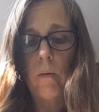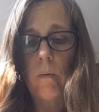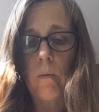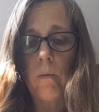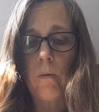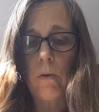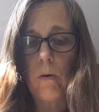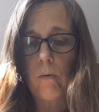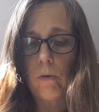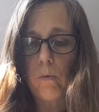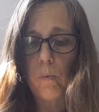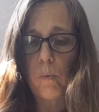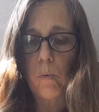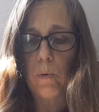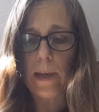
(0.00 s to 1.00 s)
"Or knock the
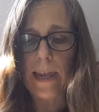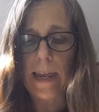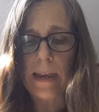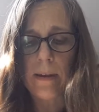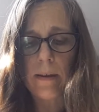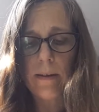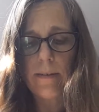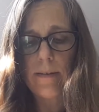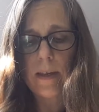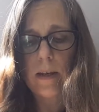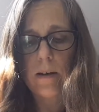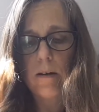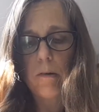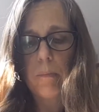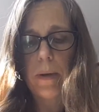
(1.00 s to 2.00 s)
wall in,"
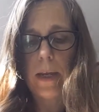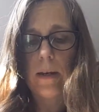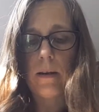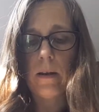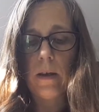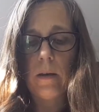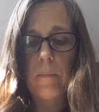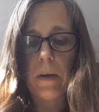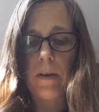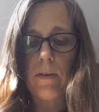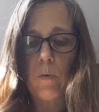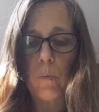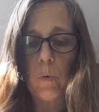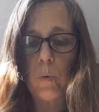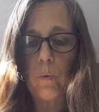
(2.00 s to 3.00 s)
said Lupin, "because
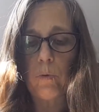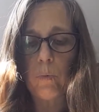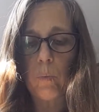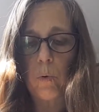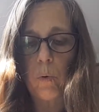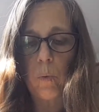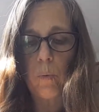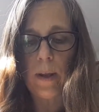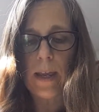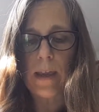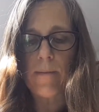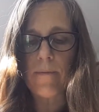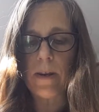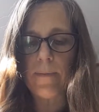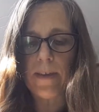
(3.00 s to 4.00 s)
a wall's a wall,
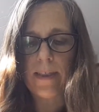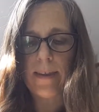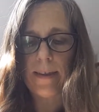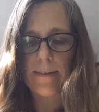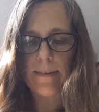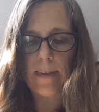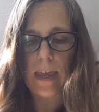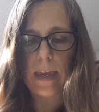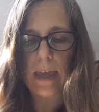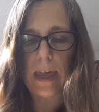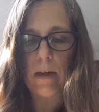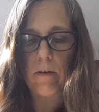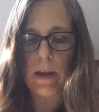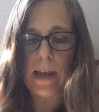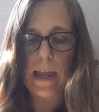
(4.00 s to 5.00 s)
even if it does take
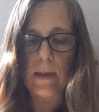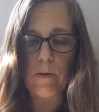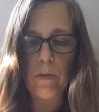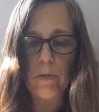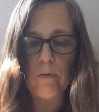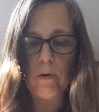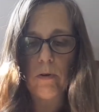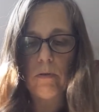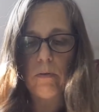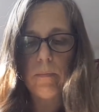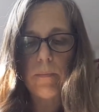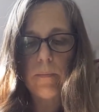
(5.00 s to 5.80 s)
out and let you through."